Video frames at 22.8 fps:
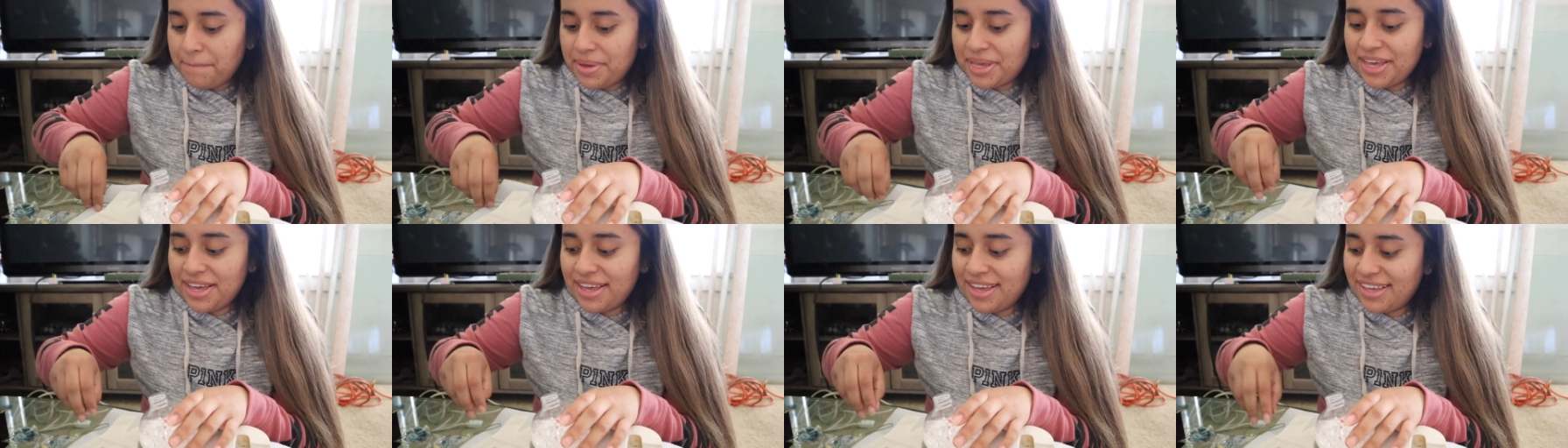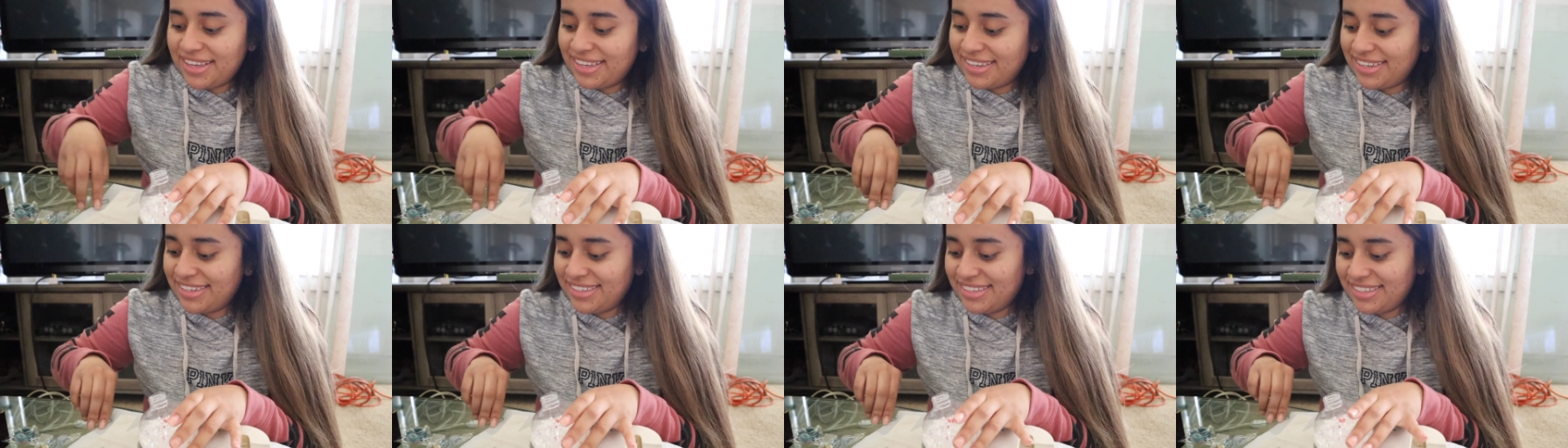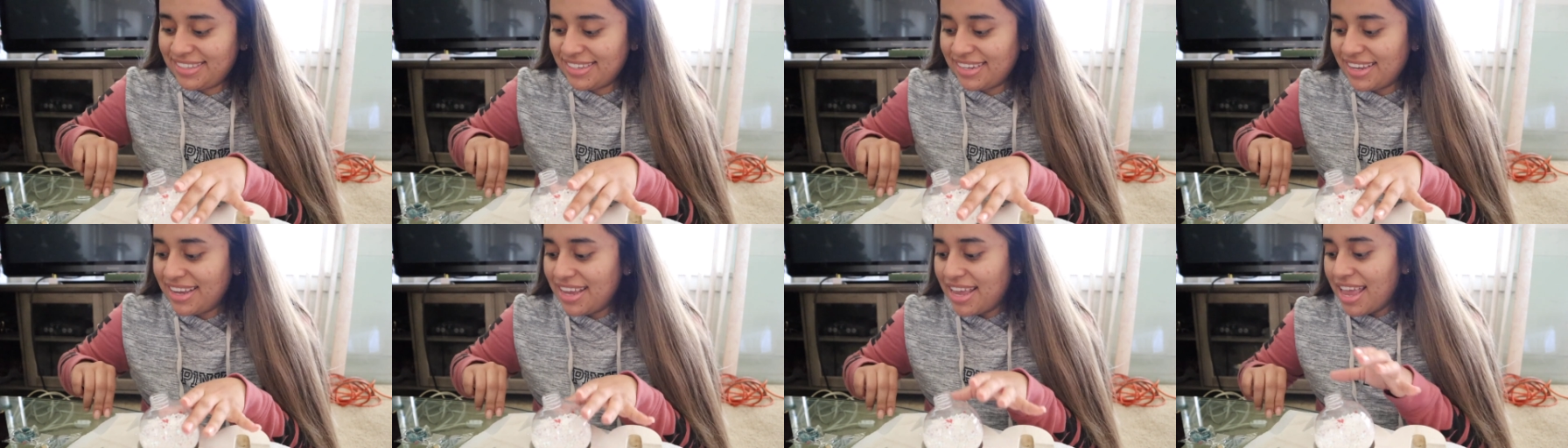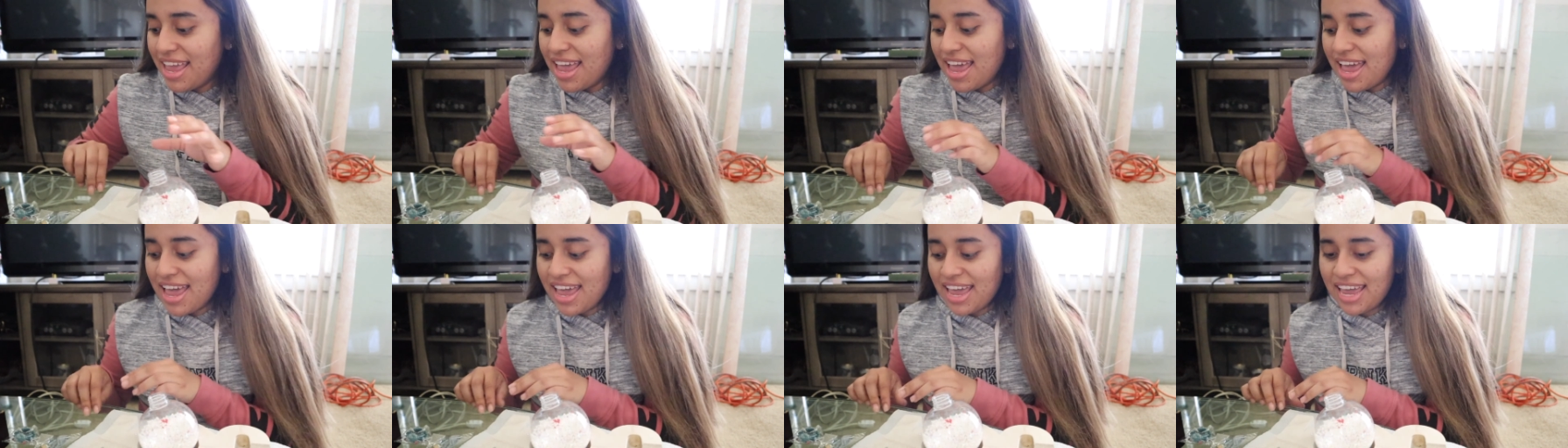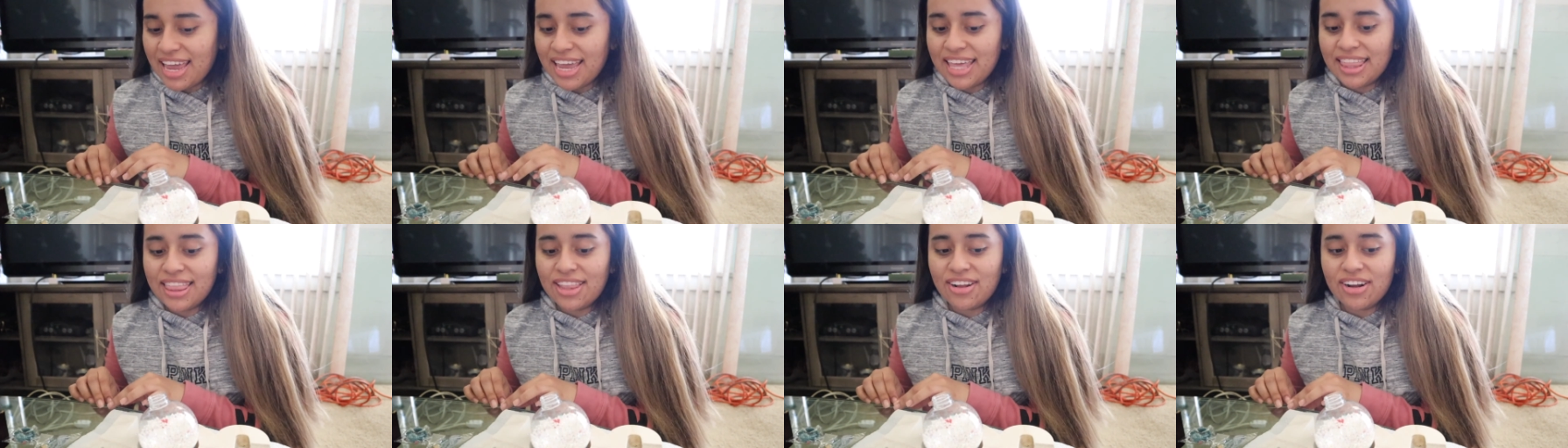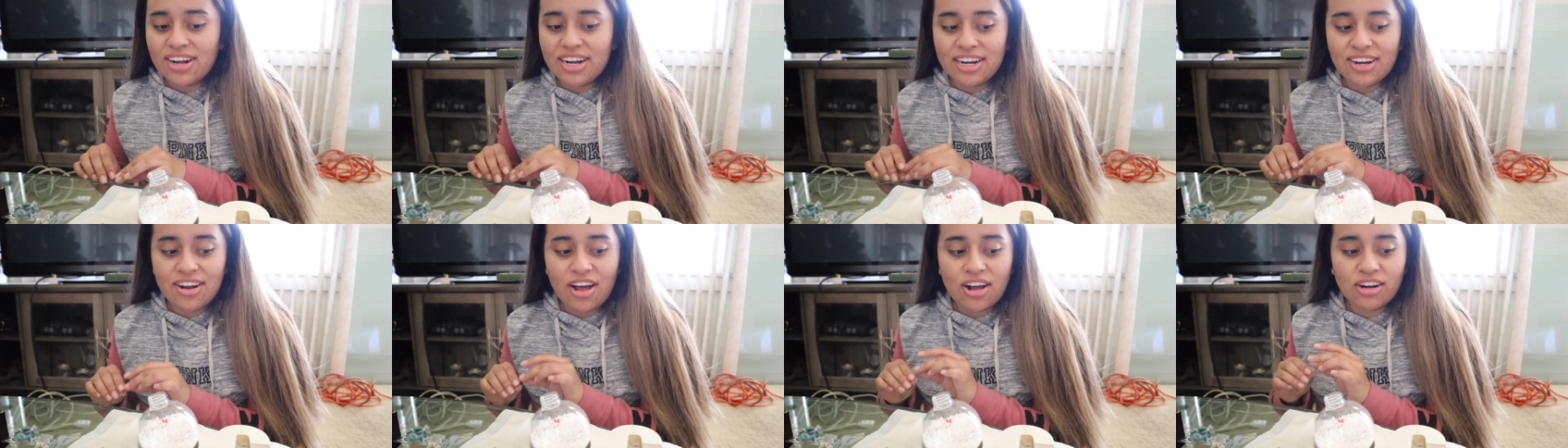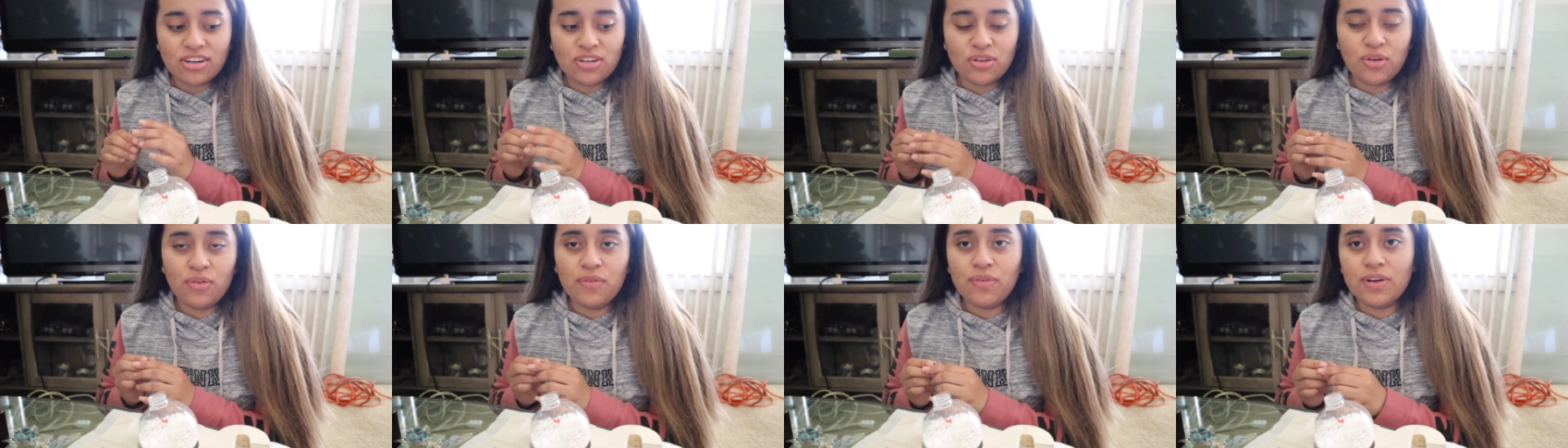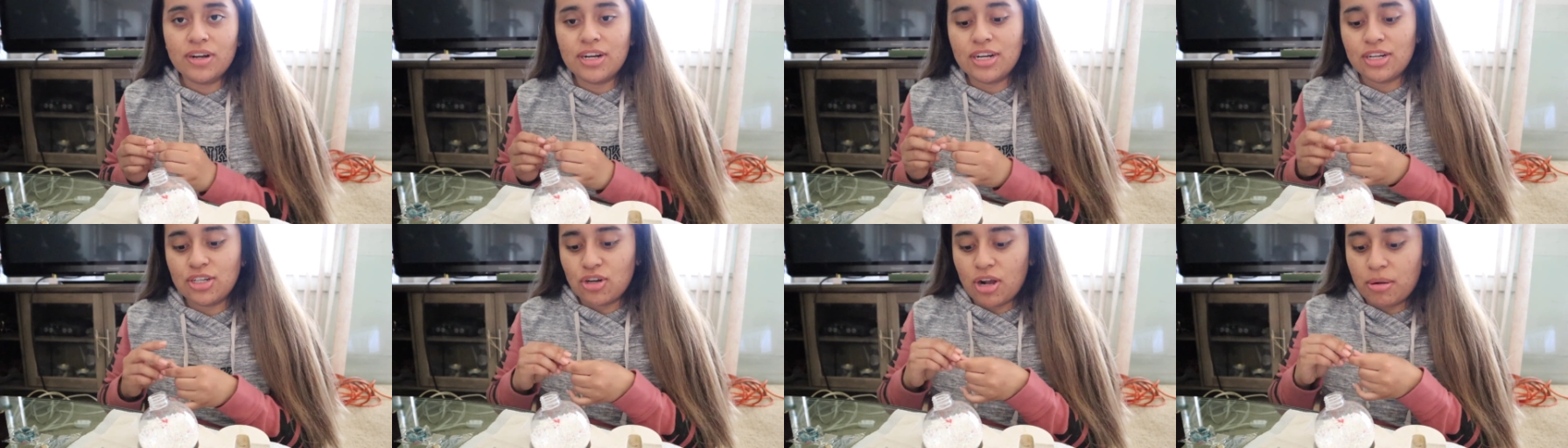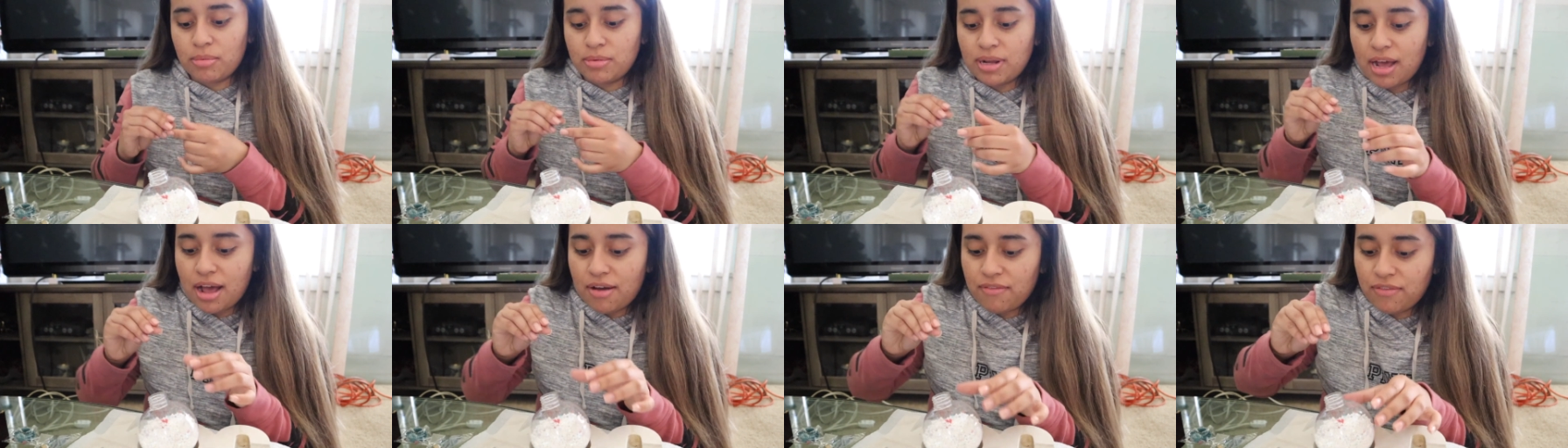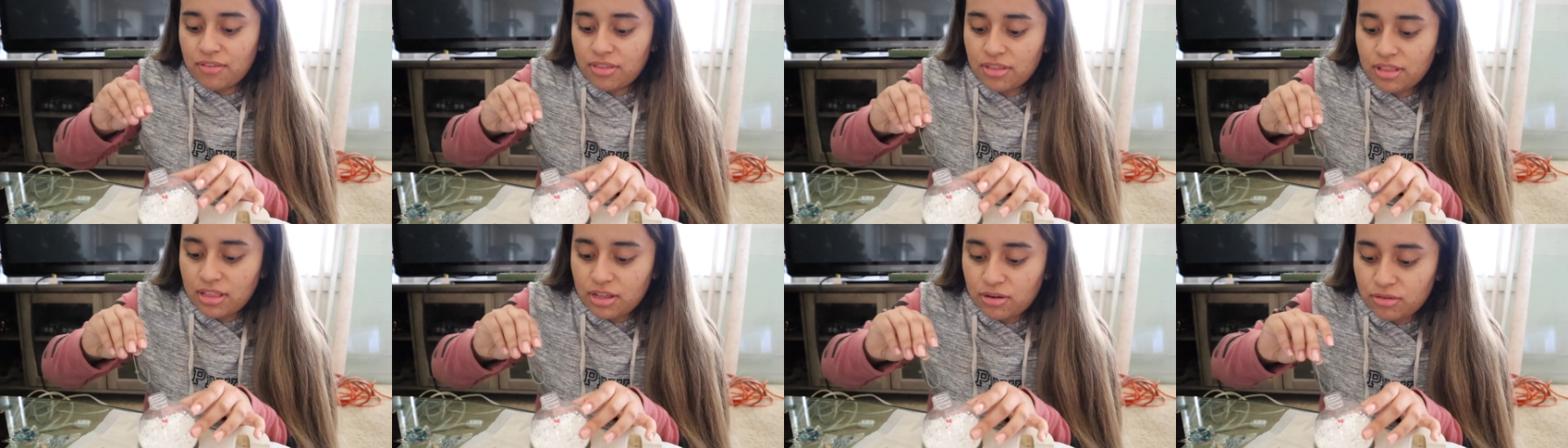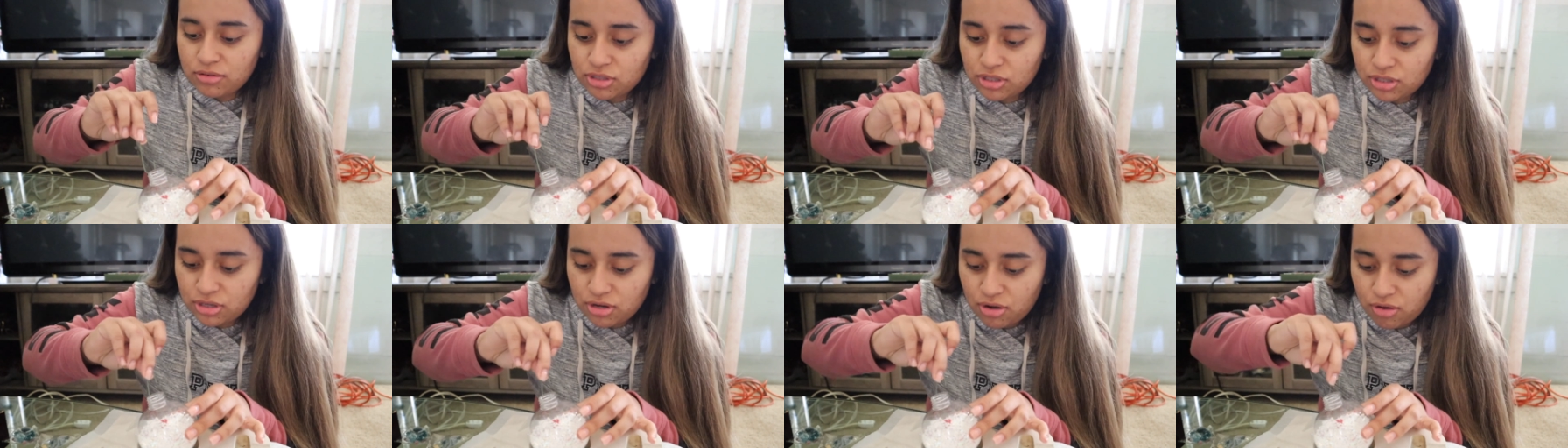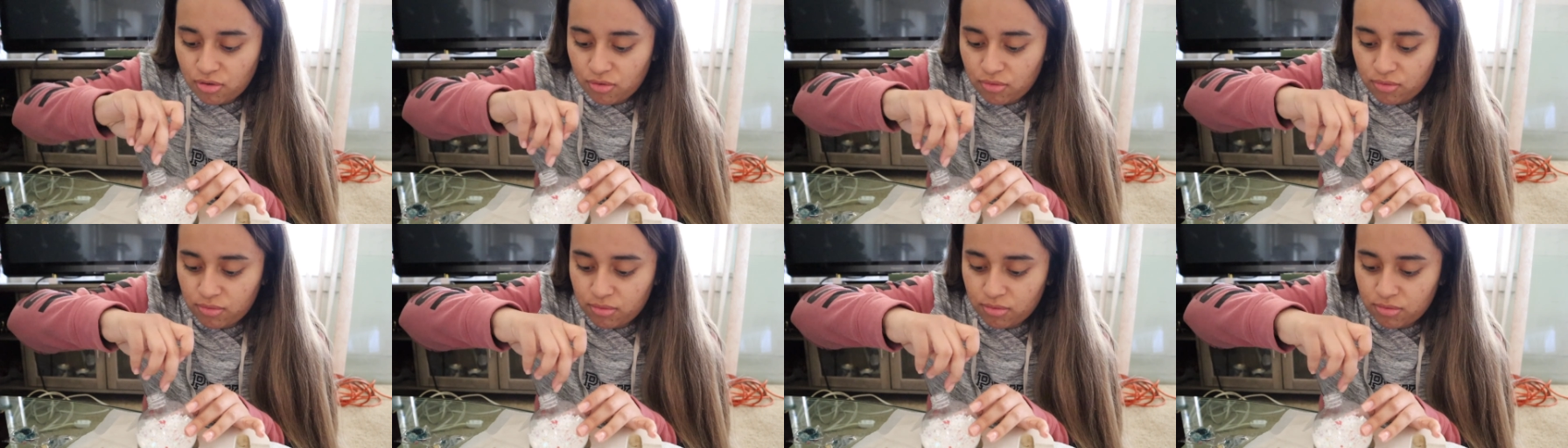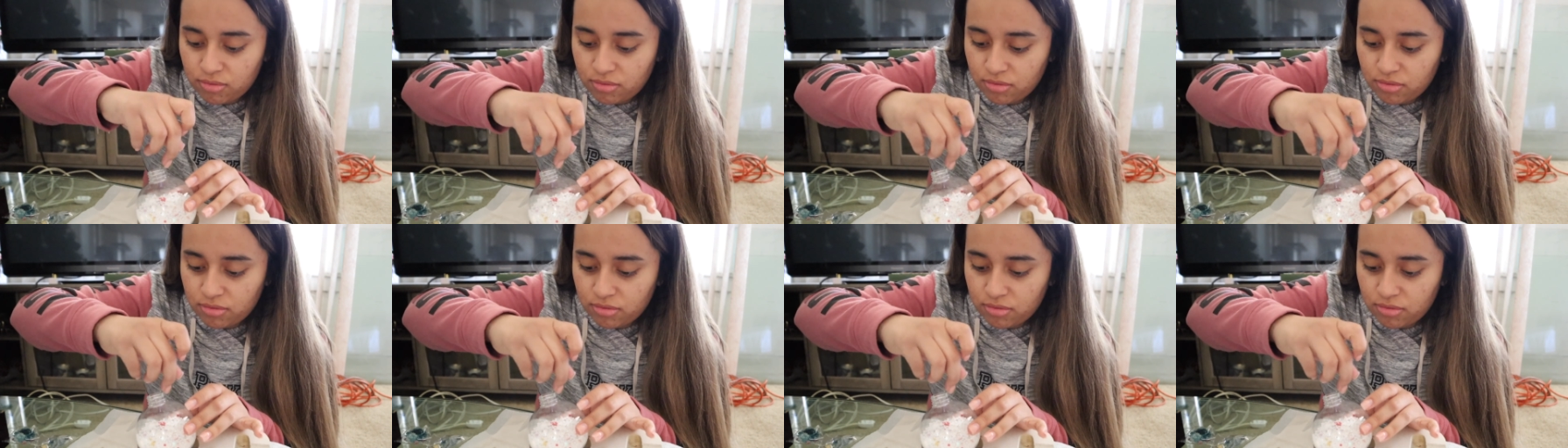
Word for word: because it literally knocked over and it dropped half of the little snow.